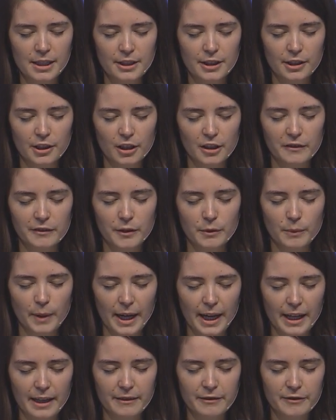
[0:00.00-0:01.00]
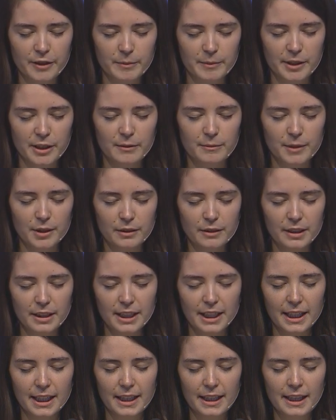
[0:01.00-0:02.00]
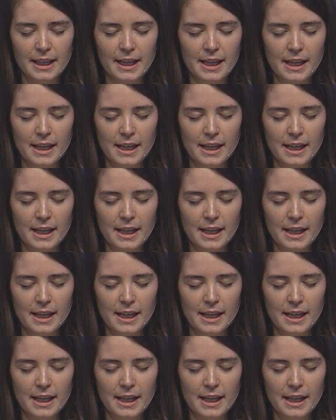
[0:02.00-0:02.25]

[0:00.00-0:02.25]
to curve away from community